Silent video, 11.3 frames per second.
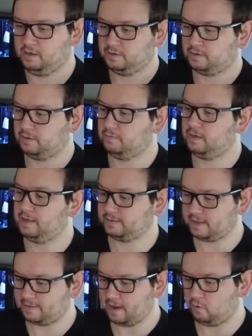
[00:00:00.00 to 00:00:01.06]
So let's
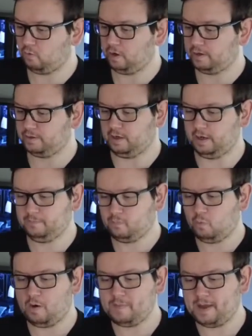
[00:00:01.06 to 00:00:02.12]
get that all undone.
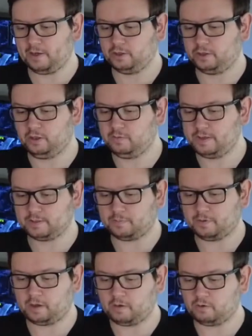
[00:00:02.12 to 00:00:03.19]
What I'm then going to do is I'm
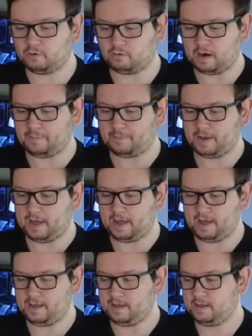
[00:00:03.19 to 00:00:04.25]
going to go and grab
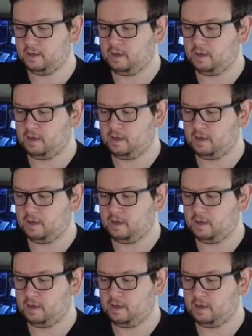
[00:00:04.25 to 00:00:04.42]
a